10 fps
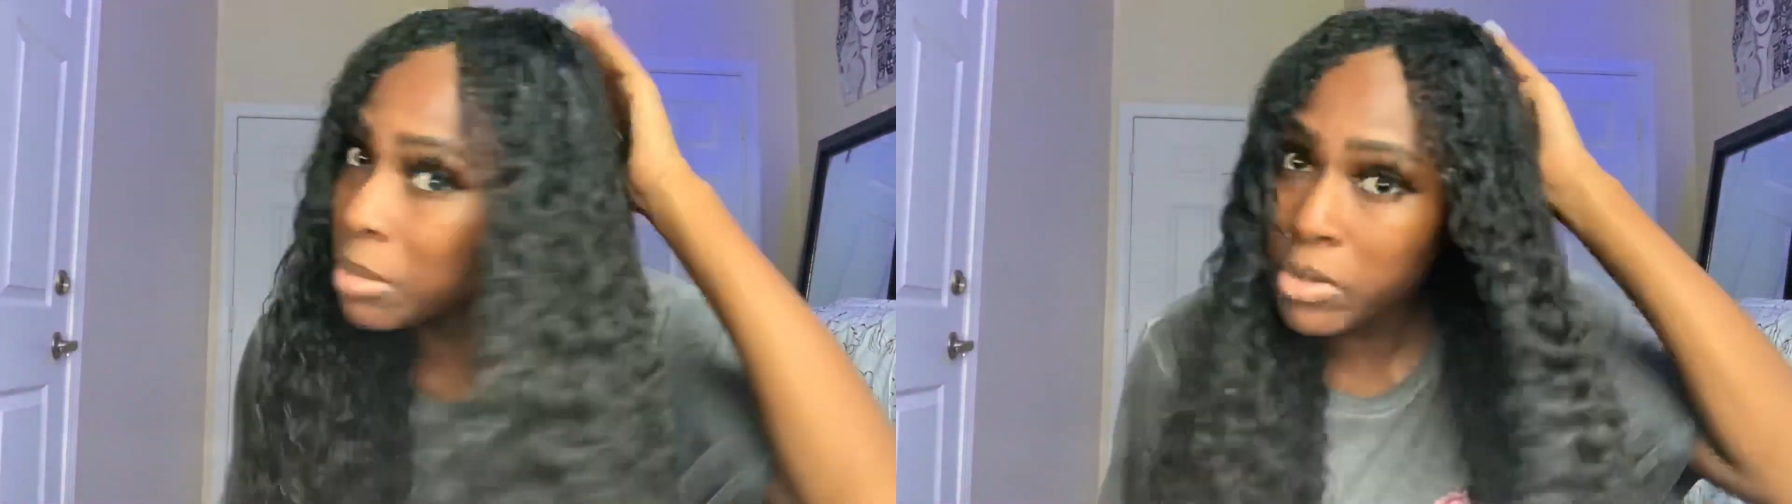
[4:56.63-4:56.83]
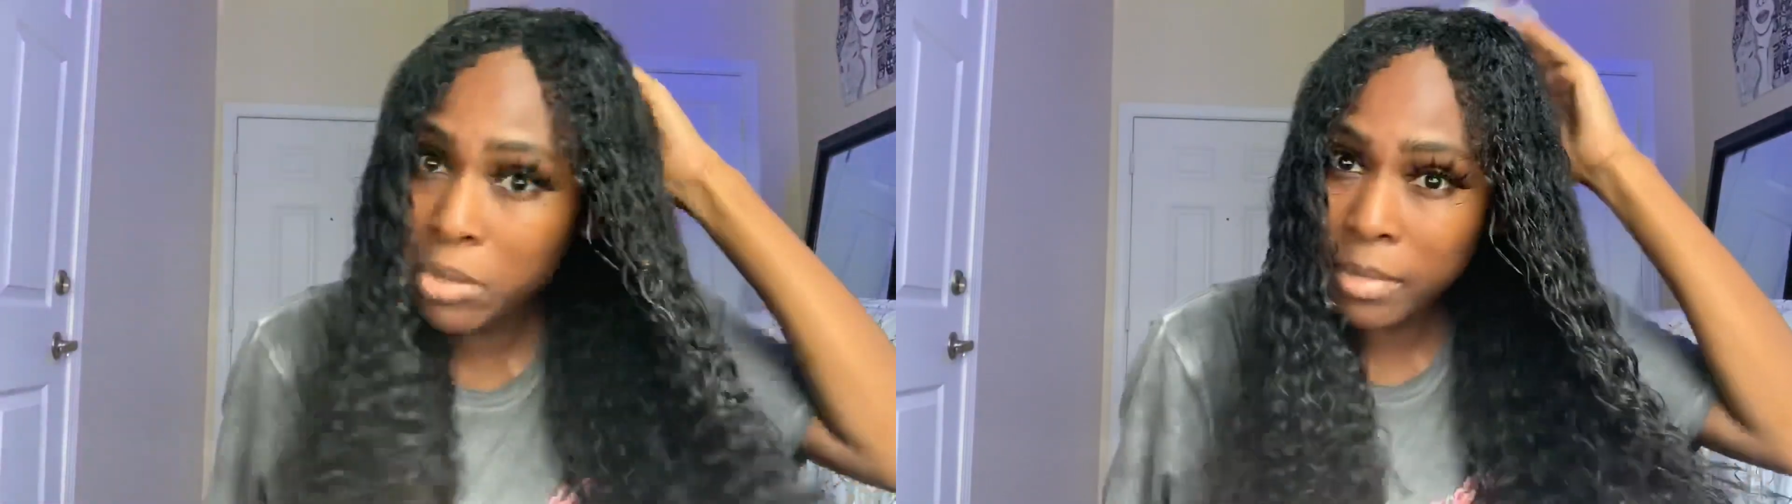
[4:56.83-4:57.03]
on
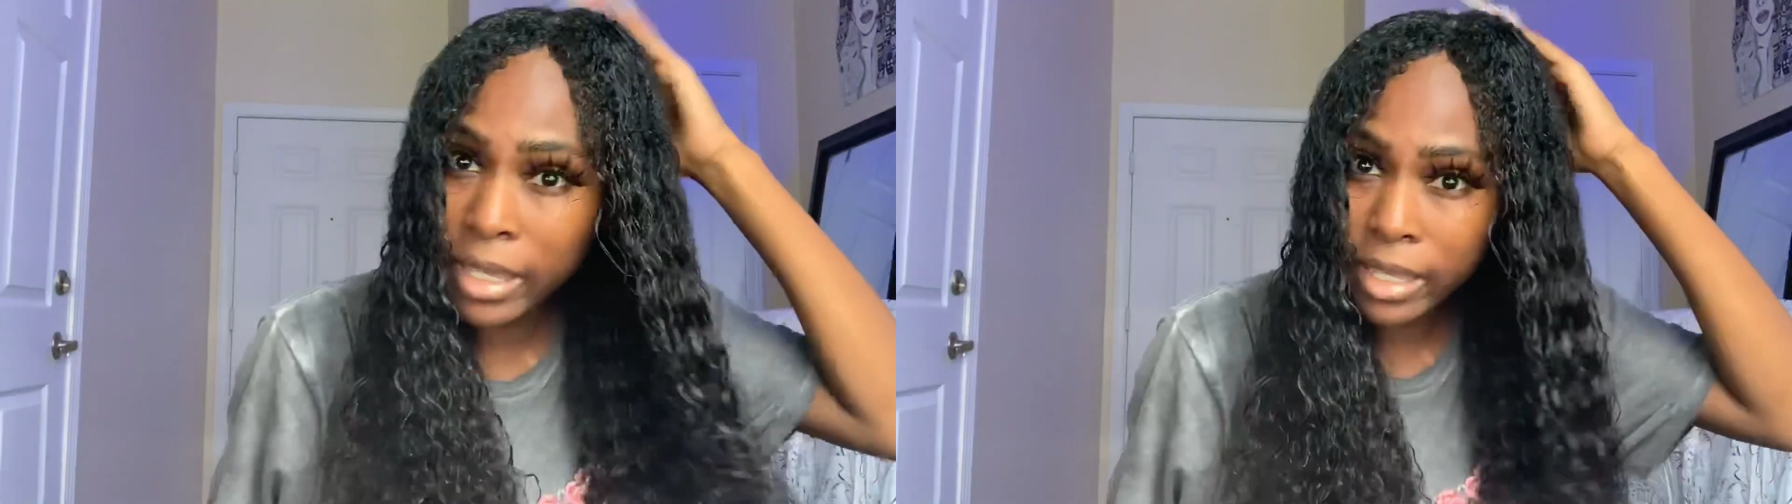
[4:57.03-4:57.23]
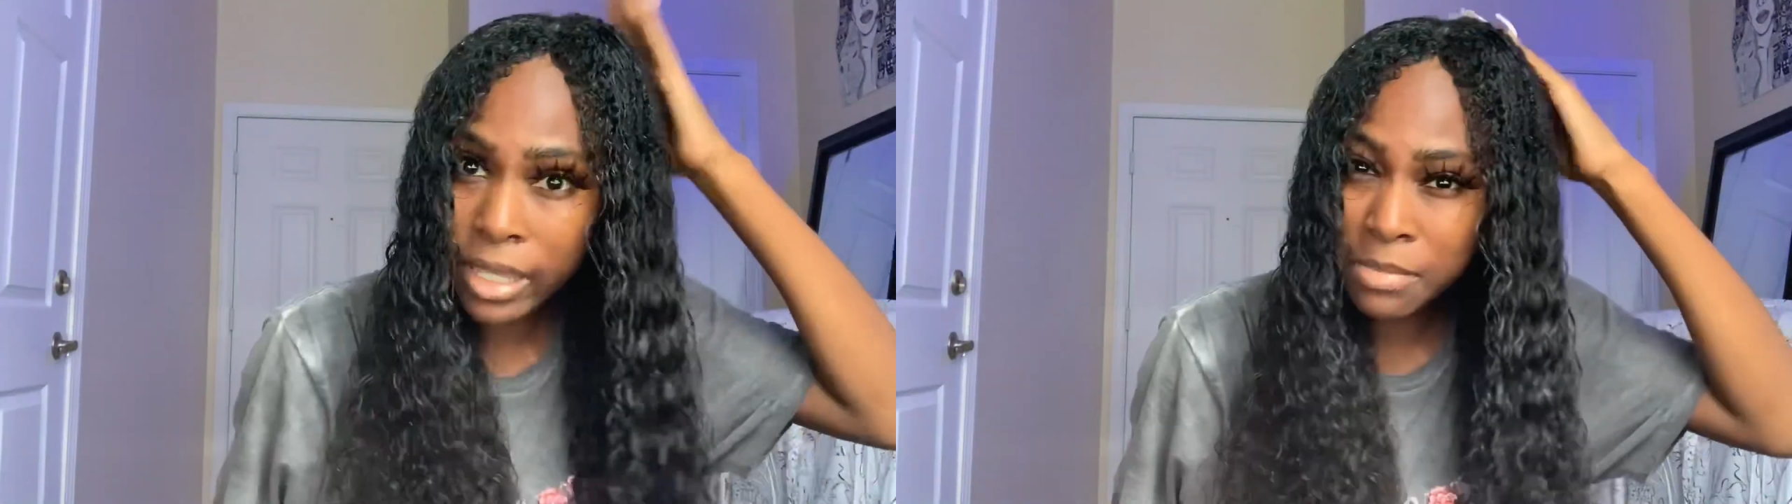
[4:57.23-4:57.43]
the middle of
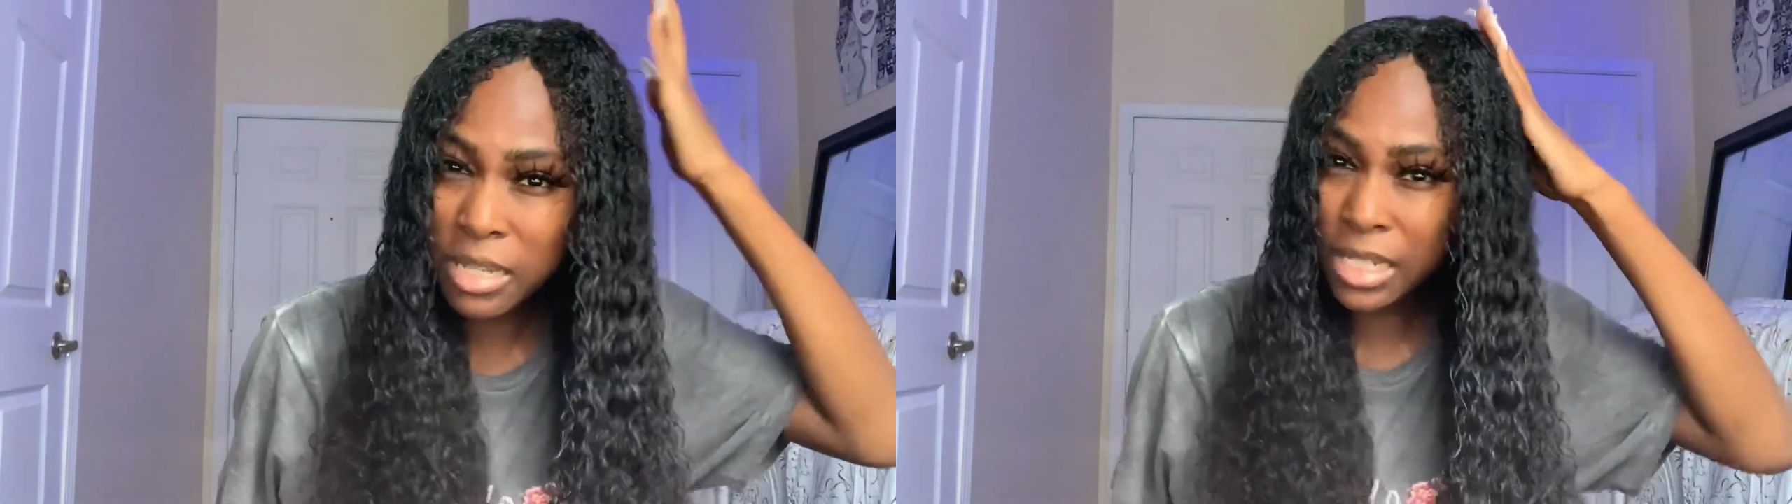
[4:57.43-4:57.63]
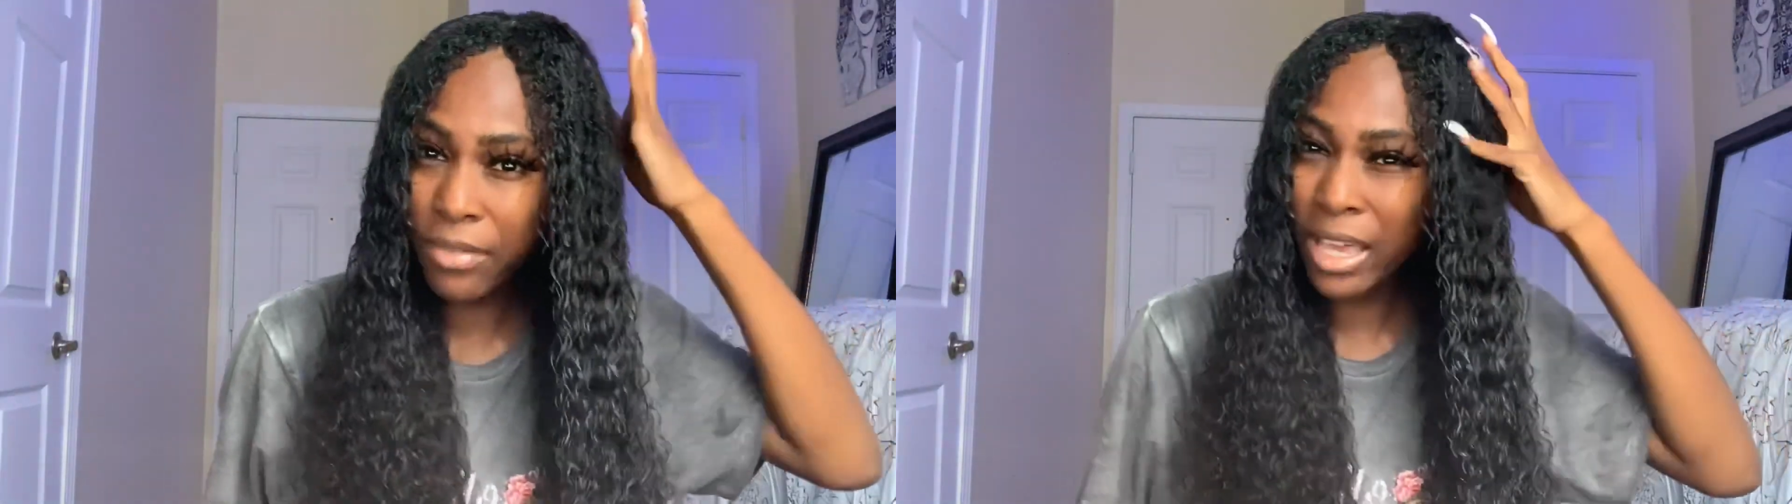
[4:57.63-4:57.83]
my head,
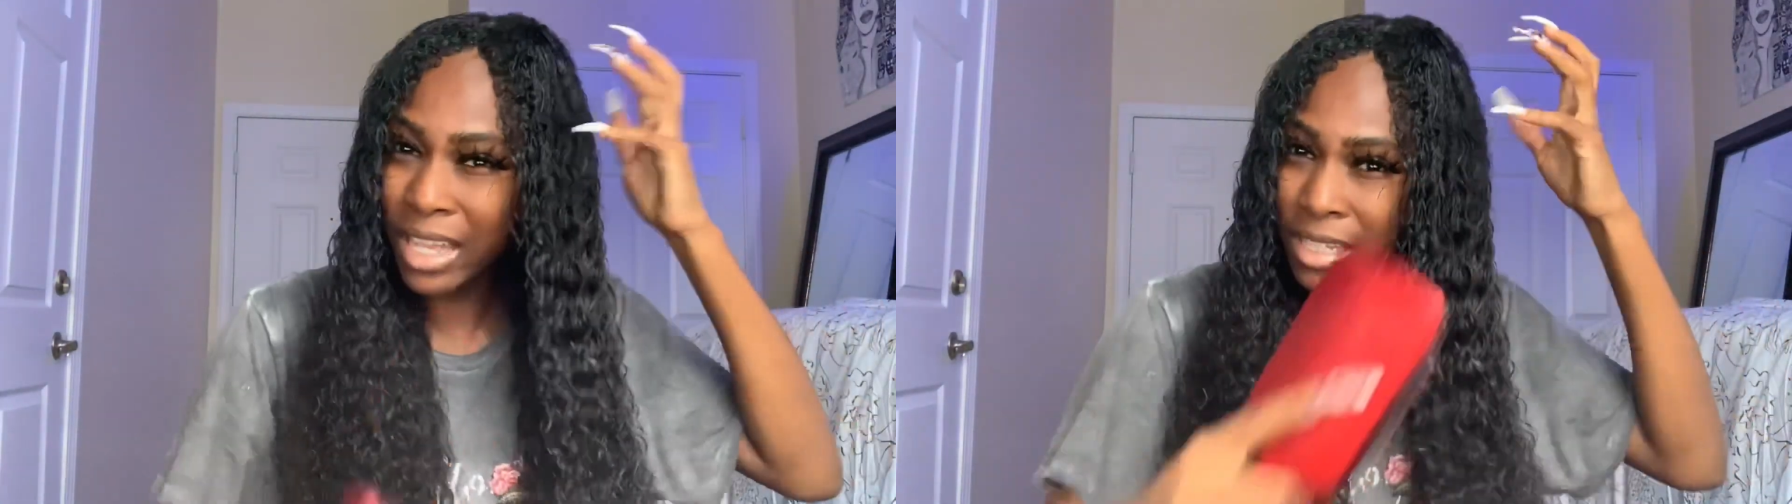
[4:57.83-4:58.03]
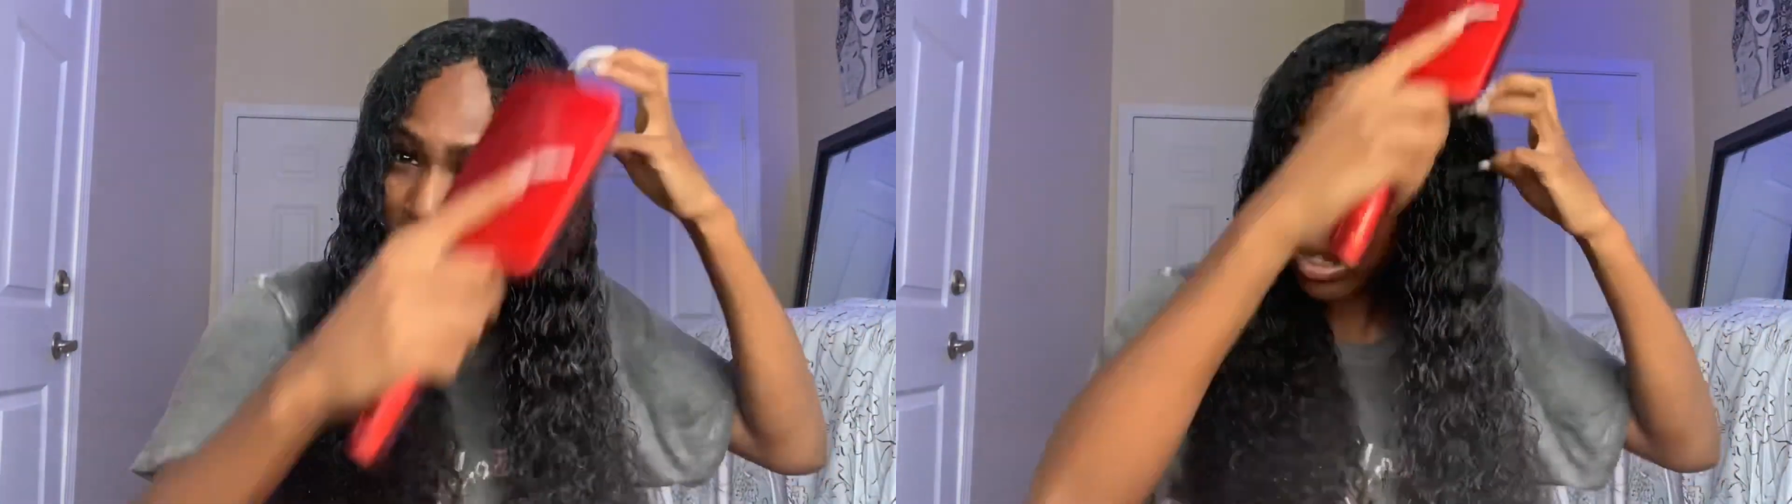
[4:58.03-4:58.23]
especially if I
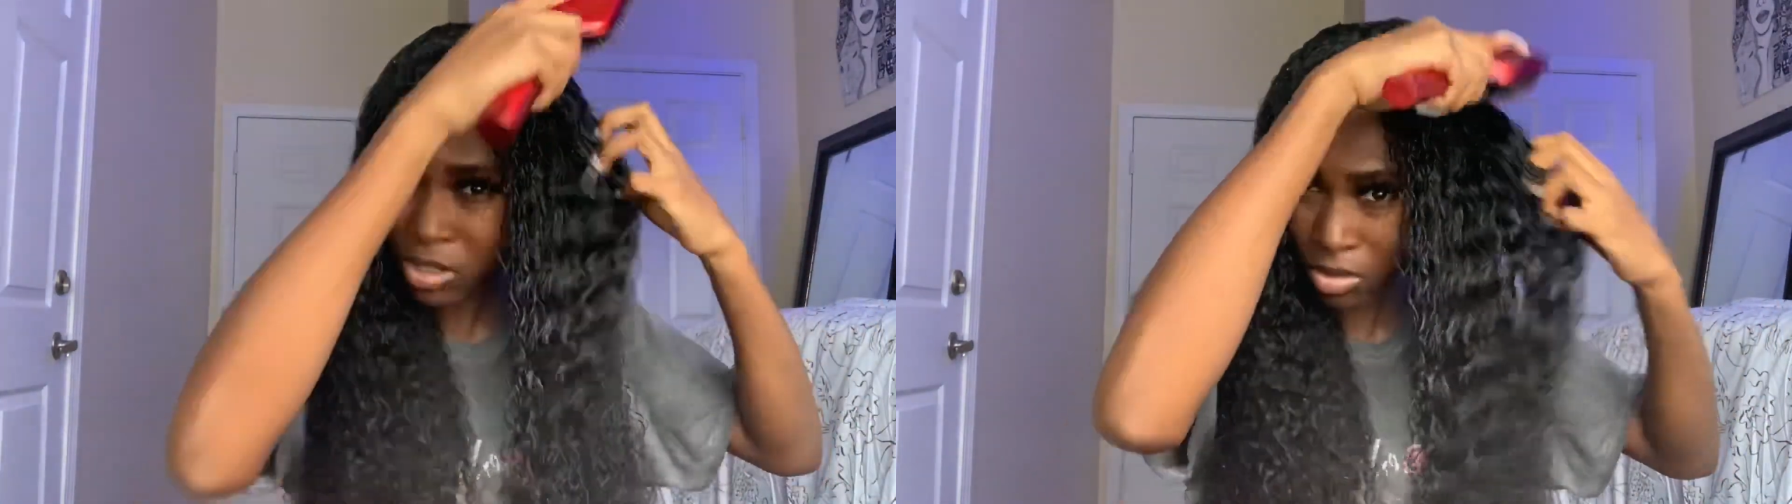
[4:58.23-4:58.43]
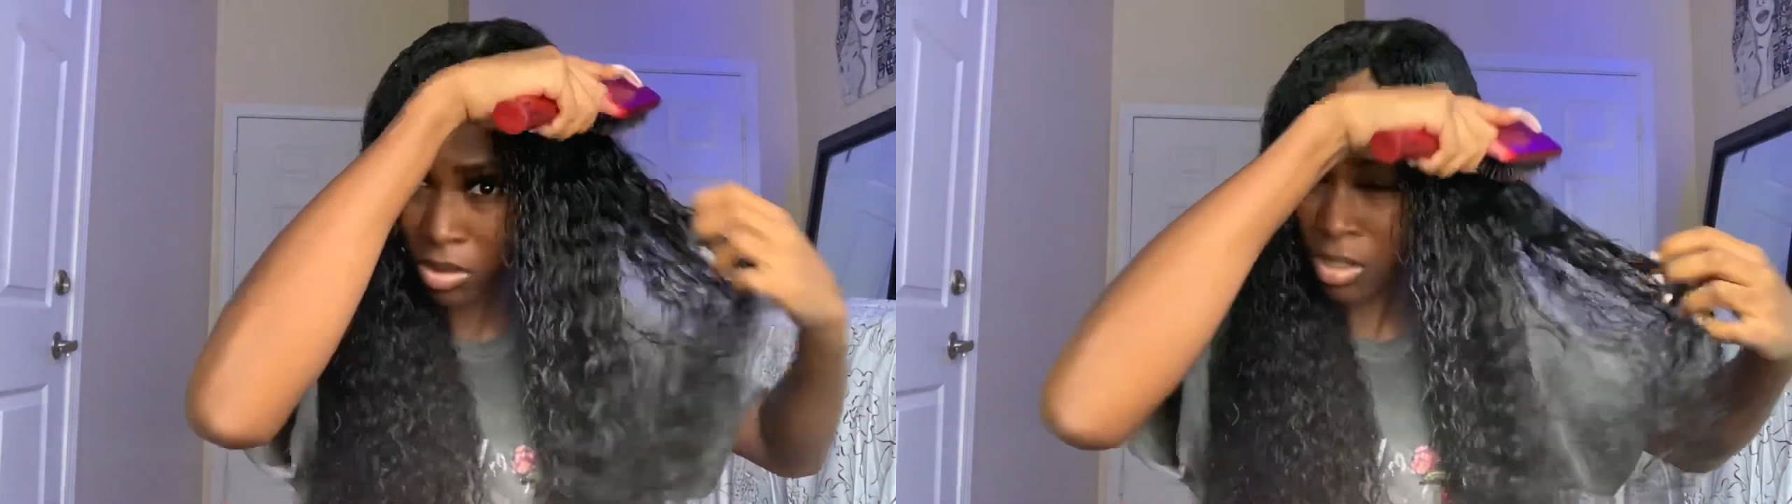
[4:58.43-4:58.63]
got leave
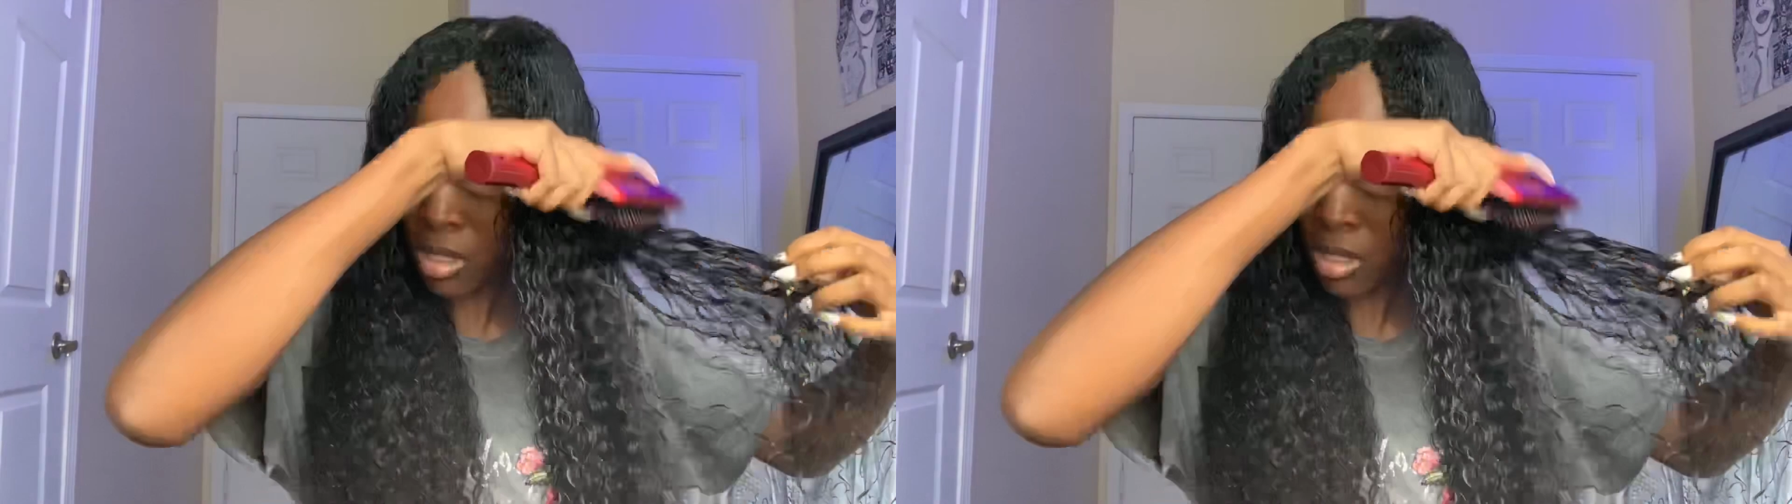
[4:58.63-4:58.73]
out